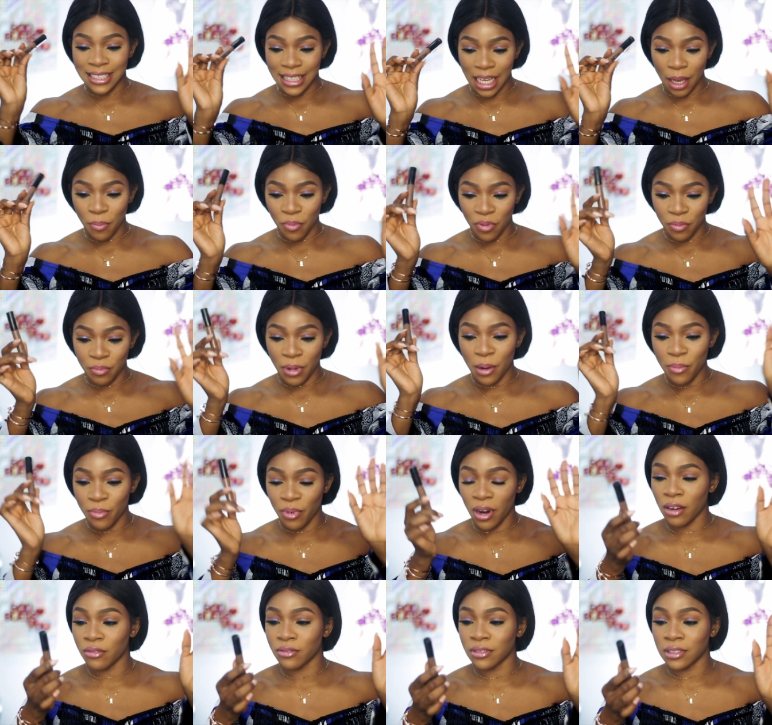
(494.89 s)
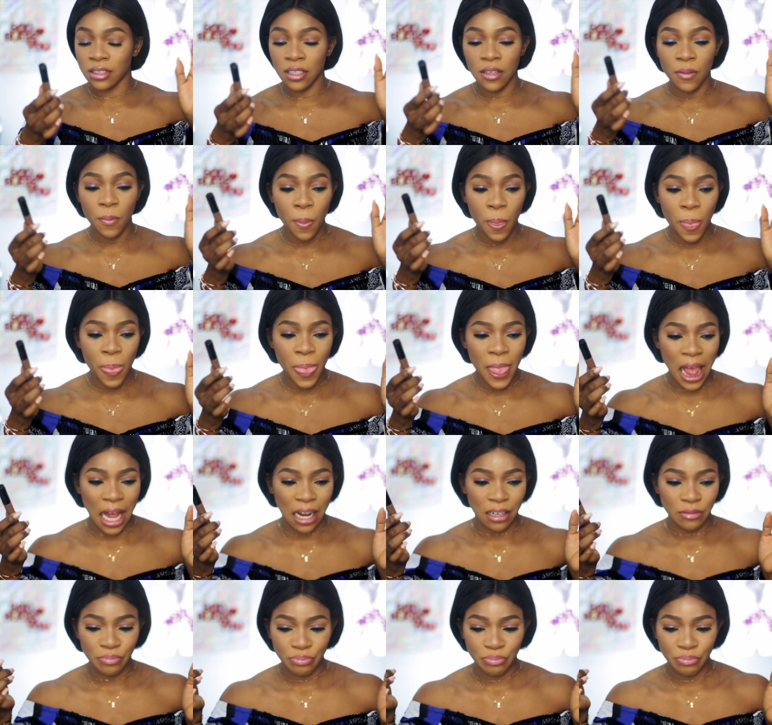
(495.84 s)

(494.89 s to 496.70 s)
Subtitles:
step for my brow routine. Yeah.